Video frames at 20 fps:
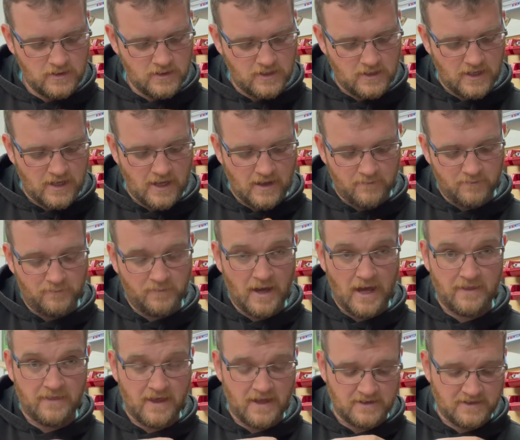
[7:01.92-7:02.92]

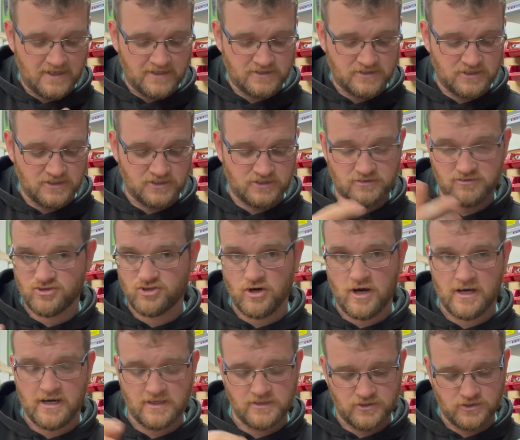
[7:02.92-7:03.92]
but that does just
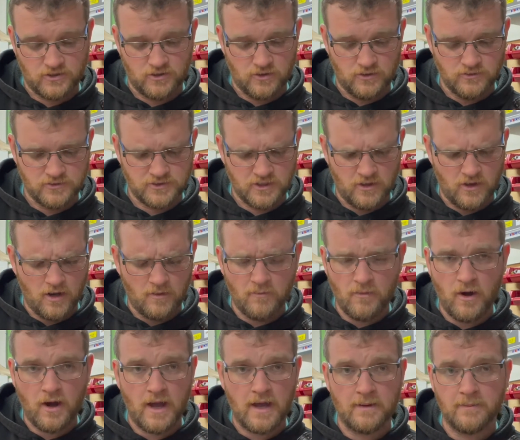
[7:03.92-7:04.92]
straight unscrew. So on
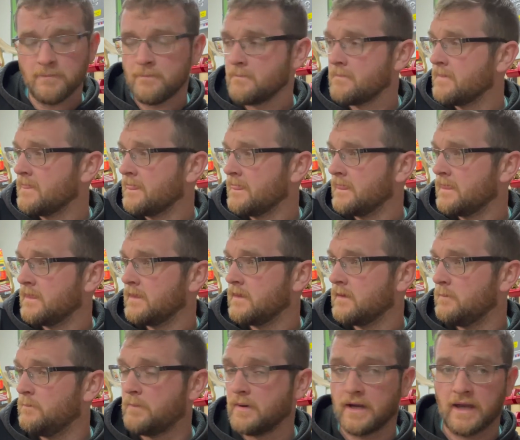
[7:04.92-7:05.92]
my
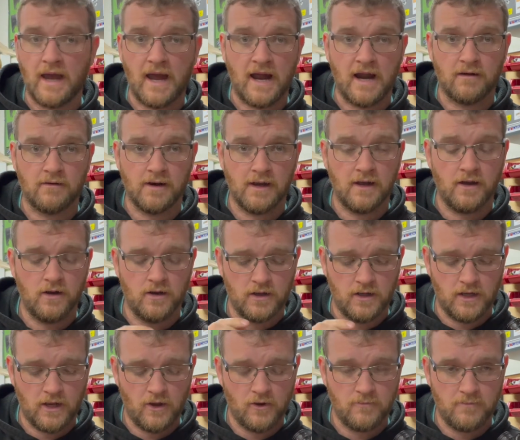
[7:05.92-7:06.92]
Bergara on
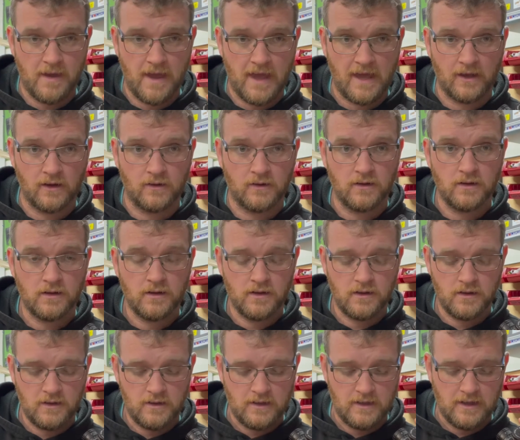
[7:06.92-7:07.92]
low mag,
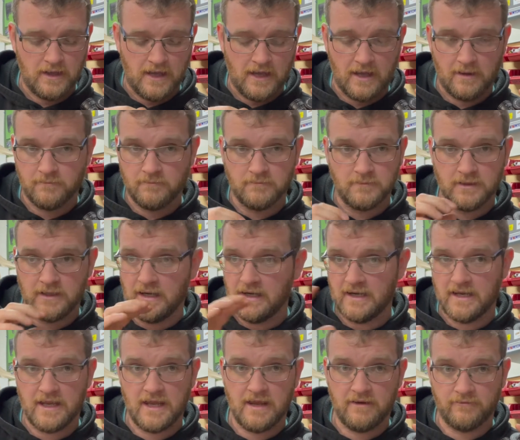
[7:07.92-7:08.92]

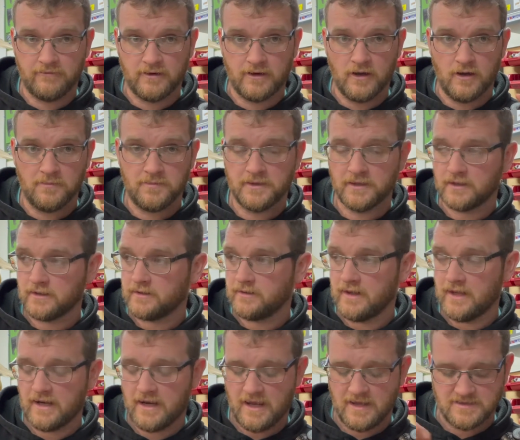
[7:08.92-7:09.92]
nearly every optic
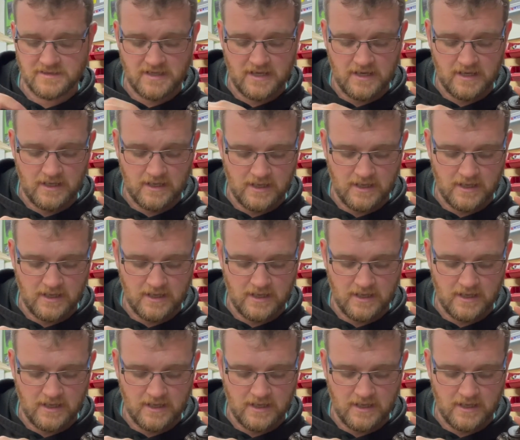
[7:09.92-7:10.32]
that has a